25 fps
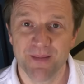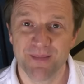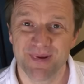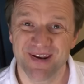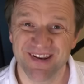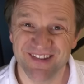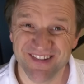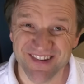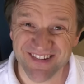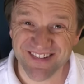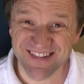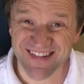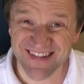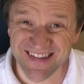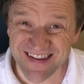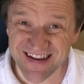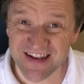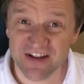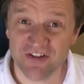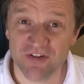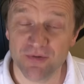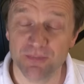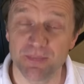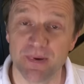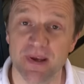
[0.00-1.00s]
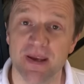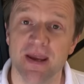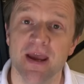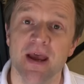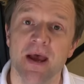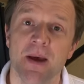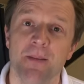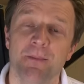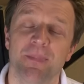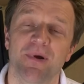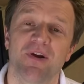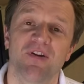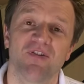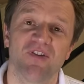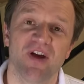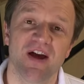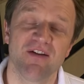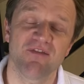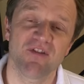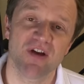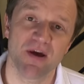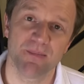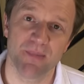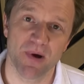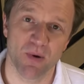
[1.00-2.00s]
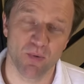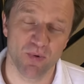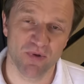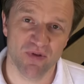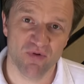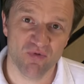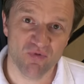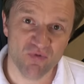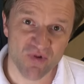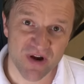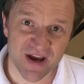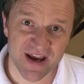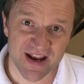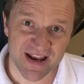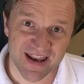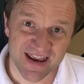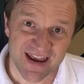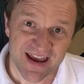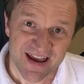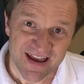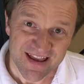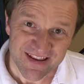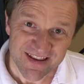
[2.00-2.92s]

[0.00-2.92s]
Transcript: But it doesn't need to be, because I've come up with a really